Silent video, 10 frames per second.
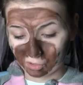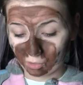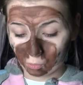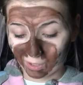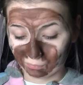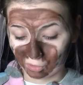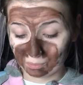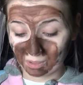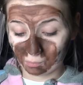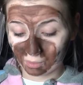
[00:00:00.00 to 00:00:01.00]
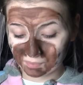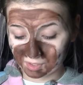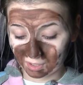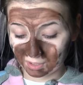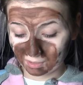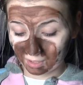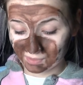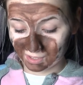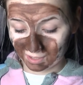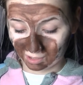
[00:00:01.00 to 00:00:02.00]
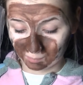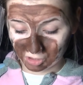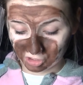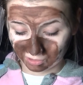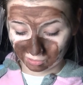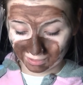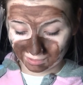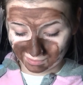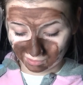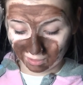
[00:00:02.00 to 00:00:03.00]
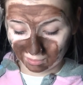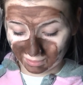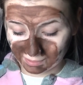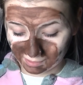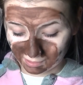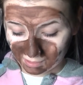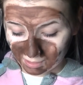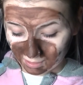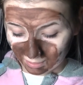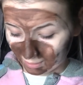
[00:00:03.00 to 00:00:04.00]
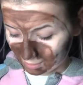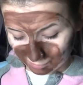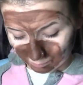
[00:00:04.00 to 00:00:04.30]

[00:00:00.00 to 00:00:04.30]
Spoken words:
I know quite a few people I've seen have said how much they like this highlighter. It is